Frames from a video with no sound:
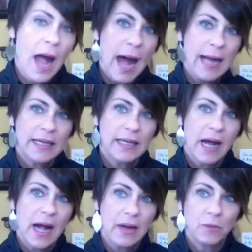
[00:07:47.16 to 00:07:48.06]
I
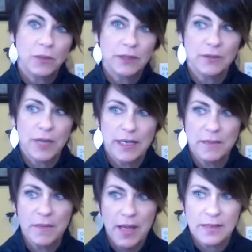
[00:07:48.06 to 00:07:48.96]
wouldn't
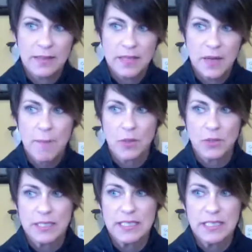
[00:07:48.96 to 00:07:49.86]
recommend
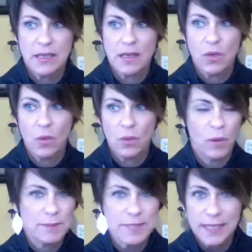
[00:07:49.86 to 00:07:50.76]
posting your
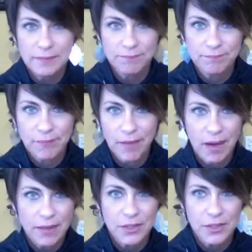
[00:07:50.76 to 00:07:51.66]
website
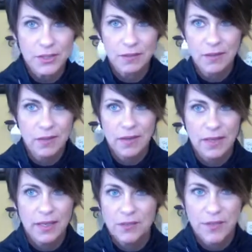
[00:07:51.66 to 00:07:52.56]
in your
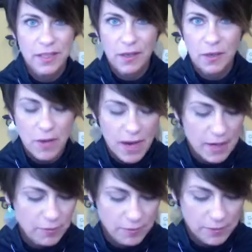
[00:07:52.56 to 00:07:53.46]
video. I
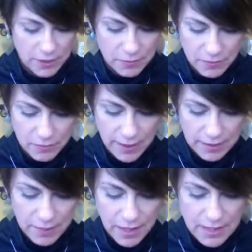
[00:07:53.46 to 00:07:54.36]
really wouldn't
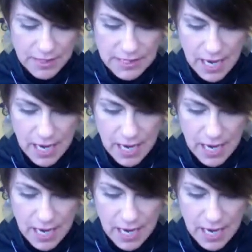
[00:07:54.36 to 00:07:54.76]
recommend